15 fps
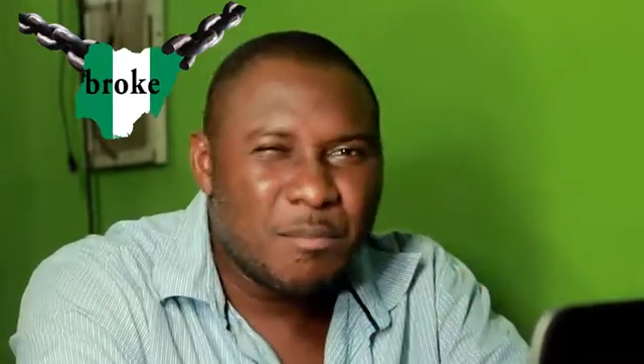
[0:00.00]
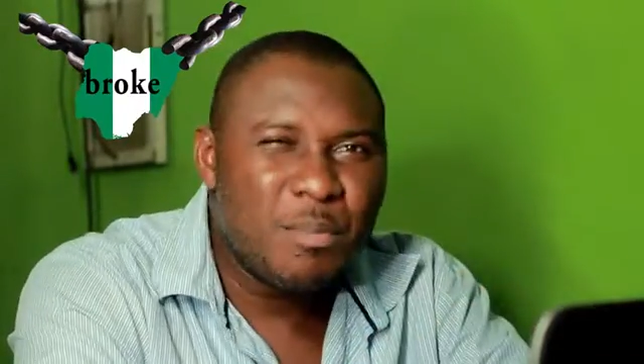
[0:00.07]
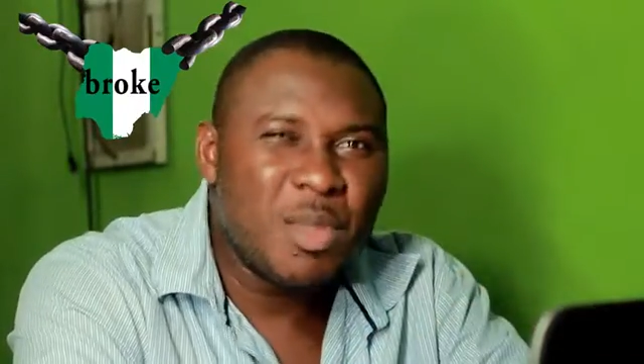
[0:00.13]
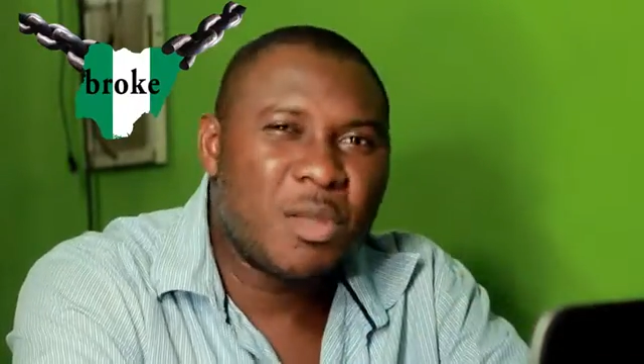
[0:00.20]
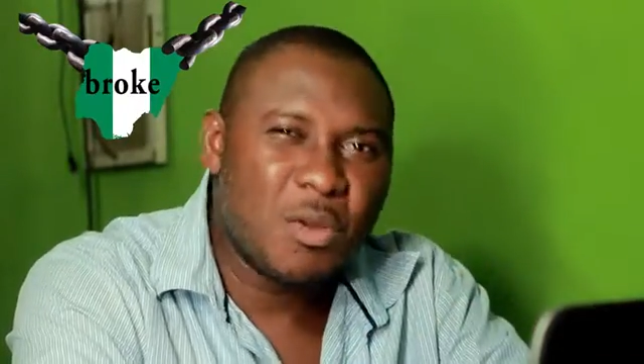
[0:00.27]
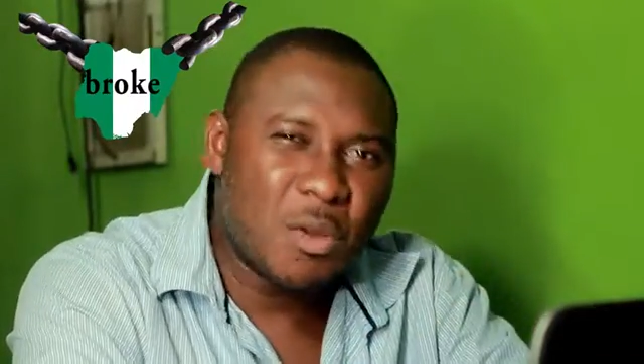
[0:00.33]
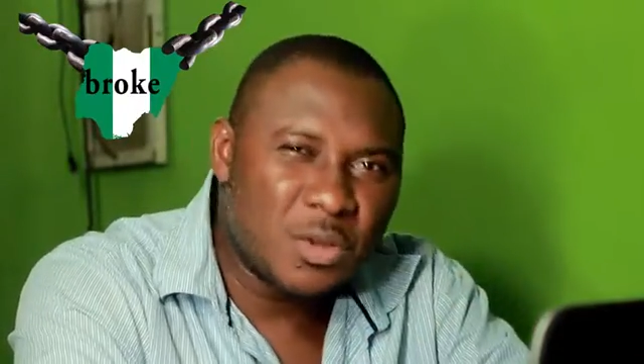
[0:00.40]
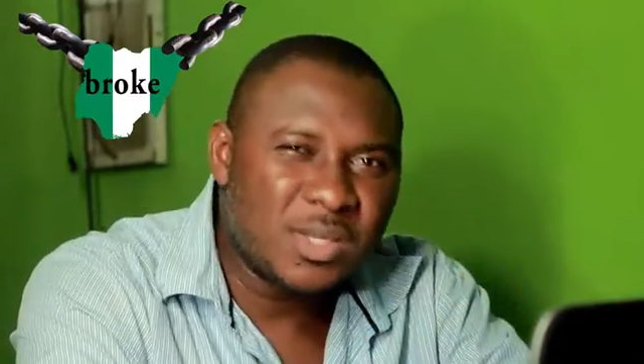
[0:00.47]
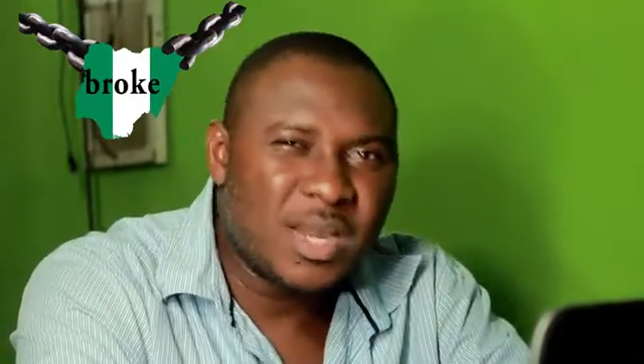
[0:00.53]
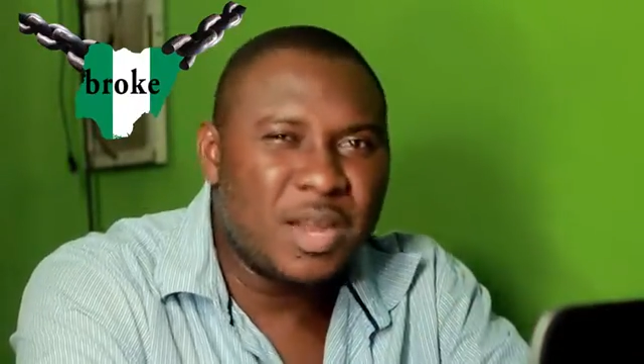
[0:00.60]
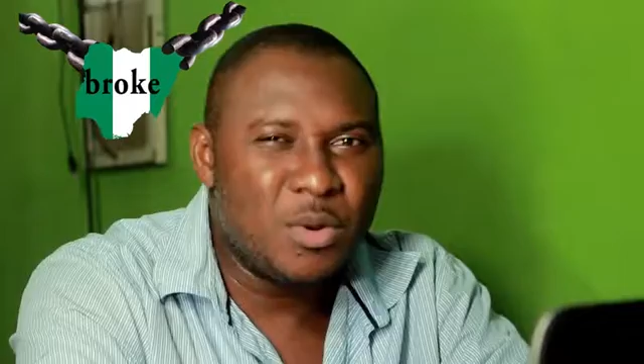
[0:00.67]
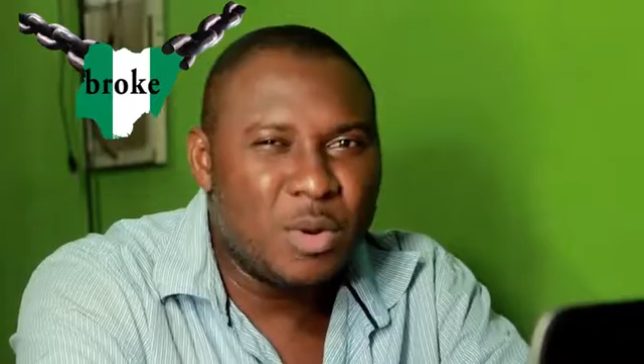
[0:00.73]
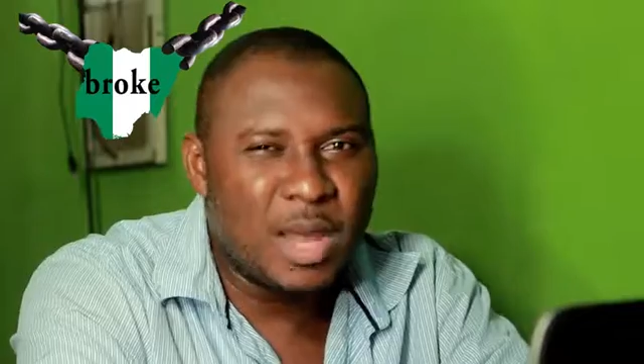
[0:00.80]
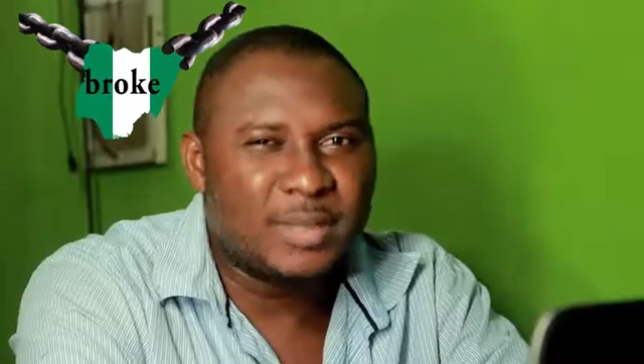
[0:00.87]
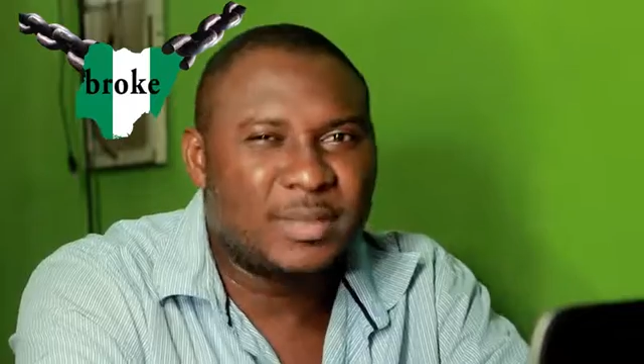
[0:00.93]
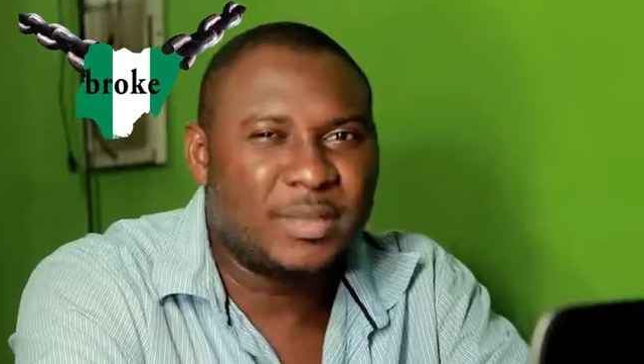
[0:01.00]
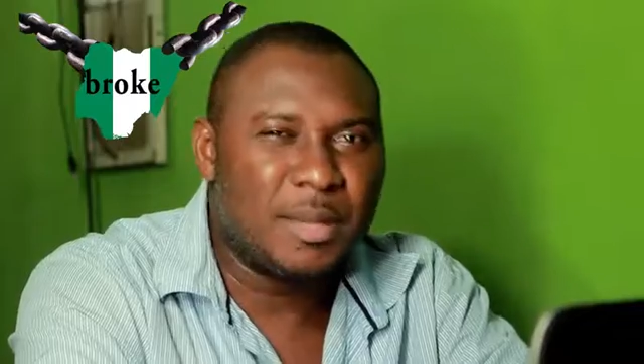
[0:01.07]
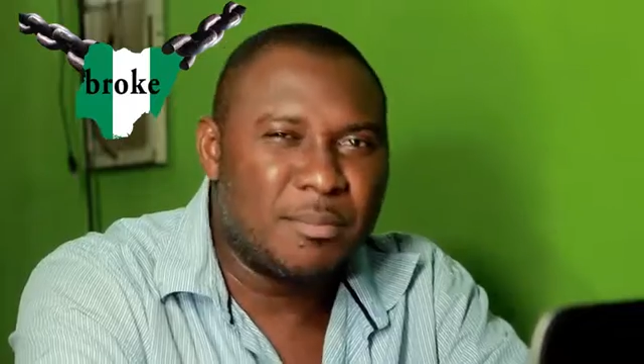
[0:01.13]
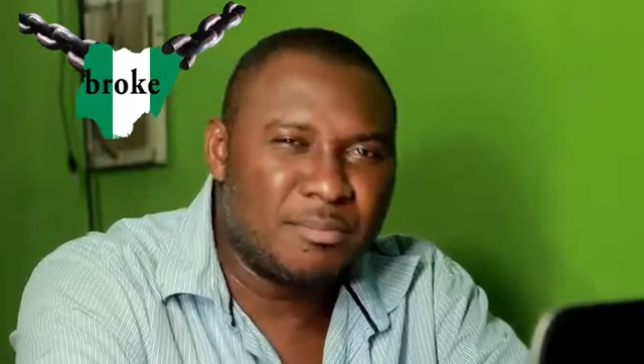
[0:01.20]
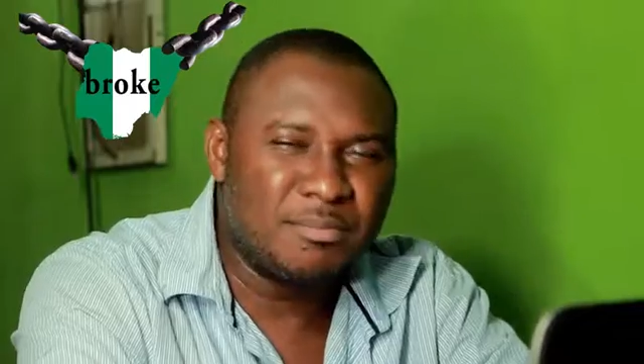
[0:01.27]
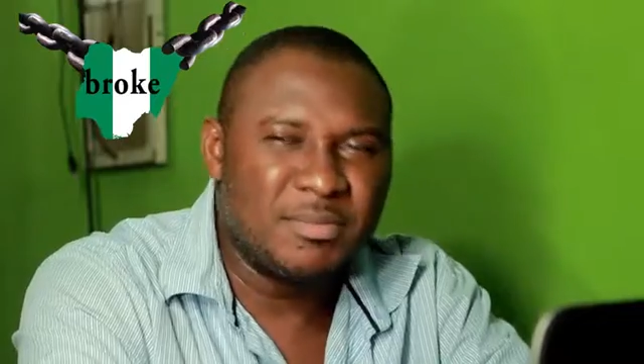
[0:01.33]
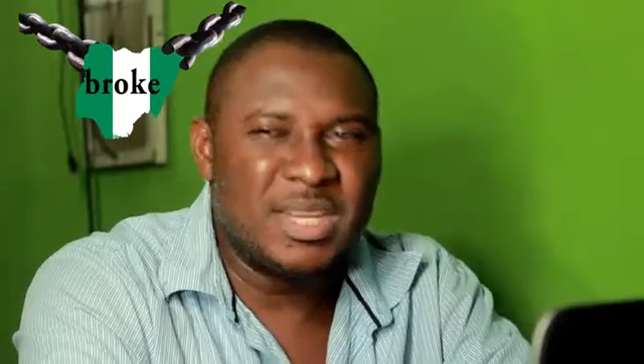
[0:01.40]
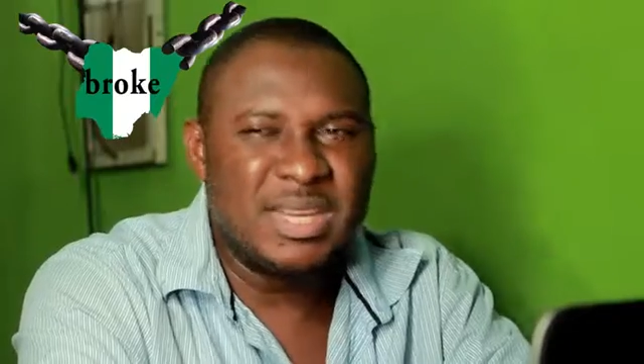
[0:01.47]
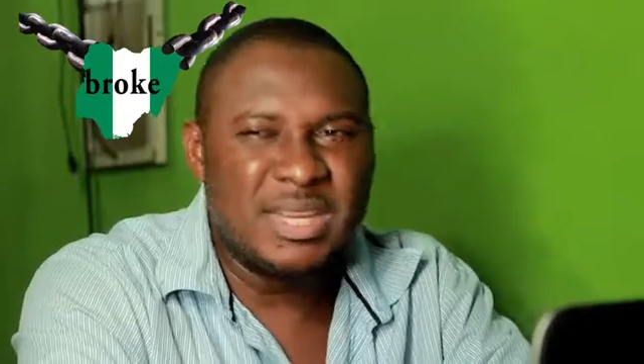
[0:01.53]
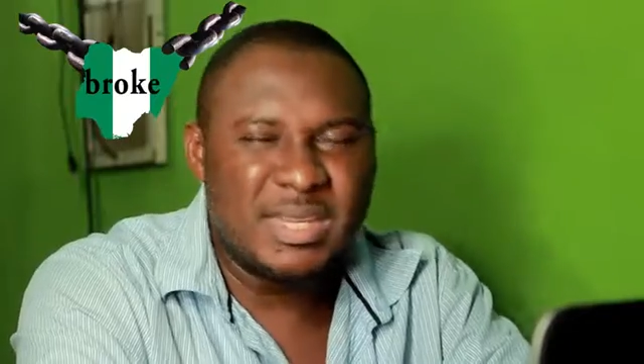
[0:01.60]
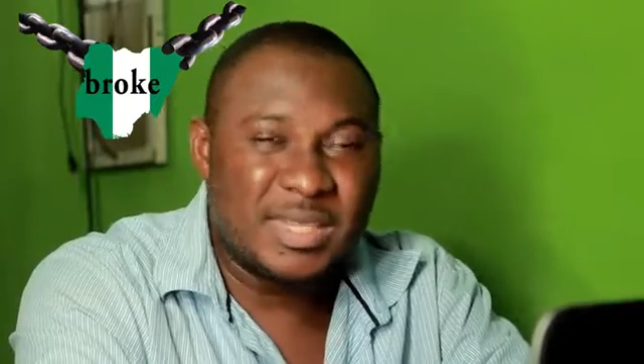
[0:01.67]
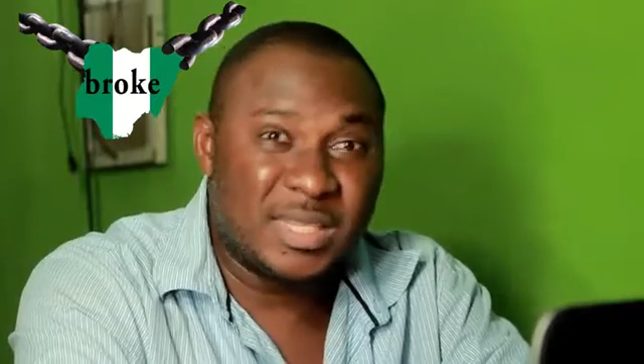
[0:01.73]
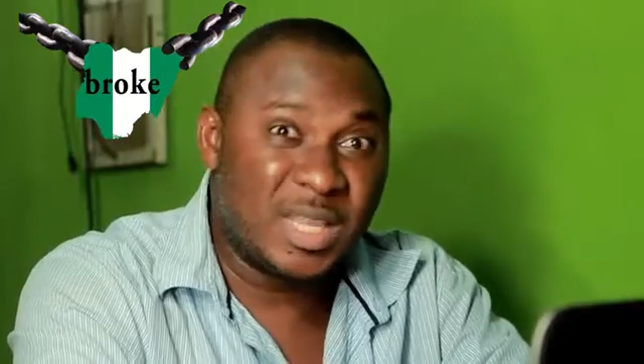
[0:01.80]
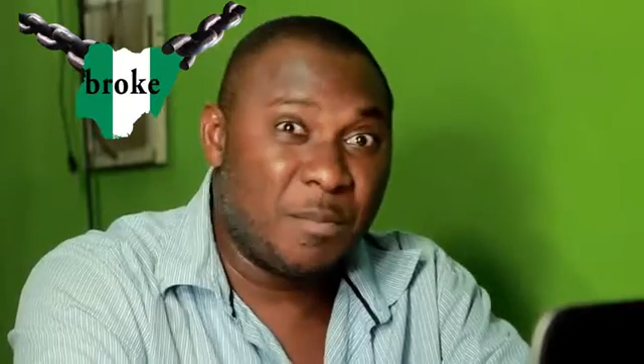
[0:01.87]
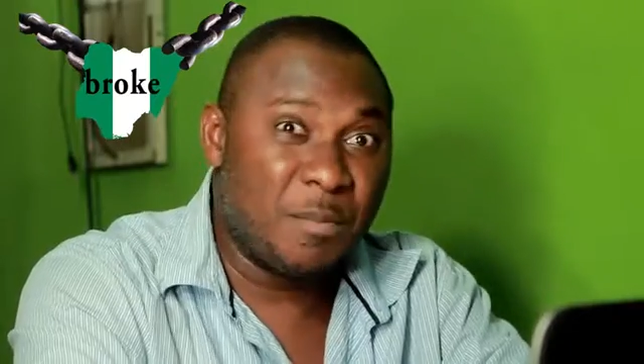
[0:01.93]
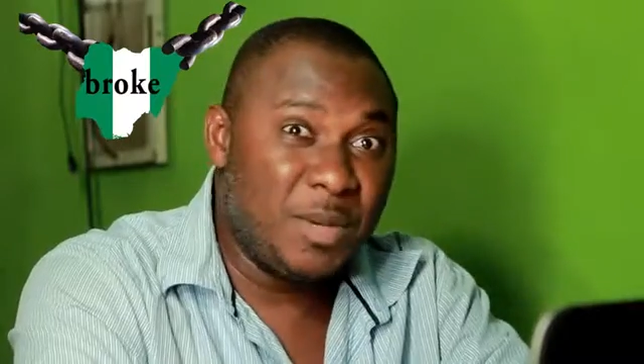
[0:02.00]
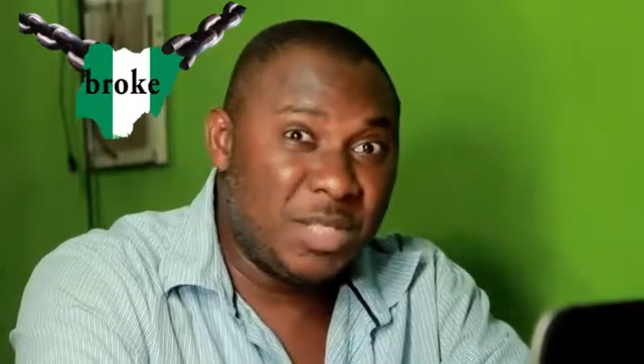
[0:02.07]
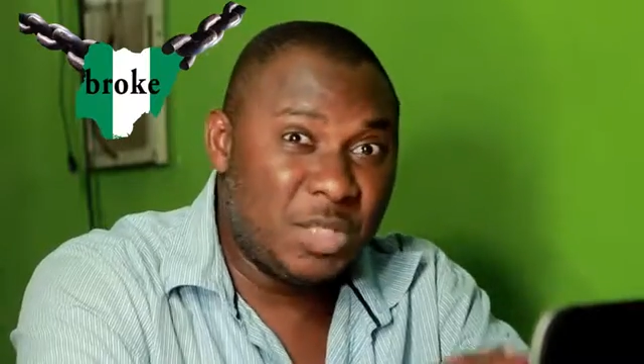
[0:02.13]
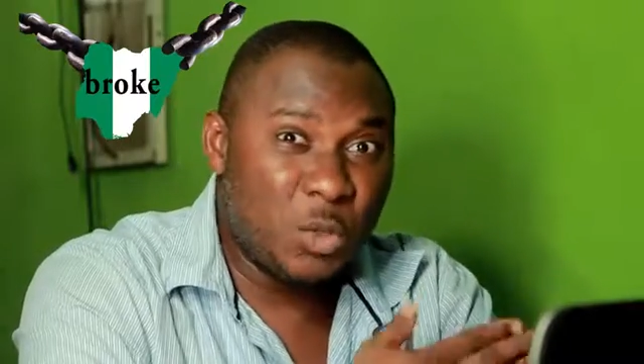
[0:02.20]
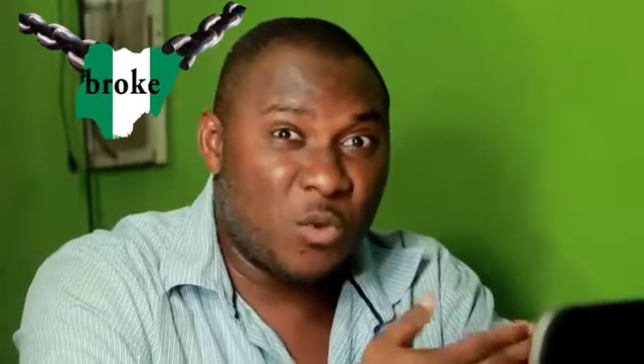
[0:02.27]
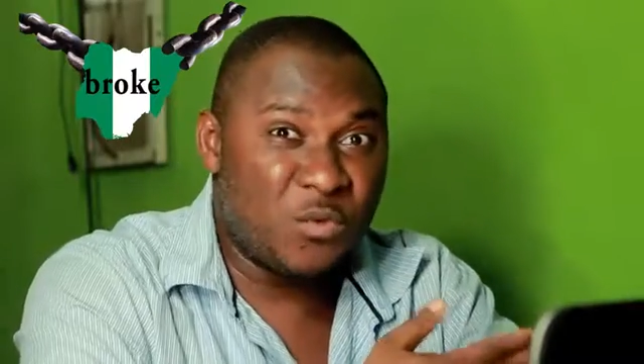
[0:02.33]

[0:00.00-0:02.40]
because I know that stability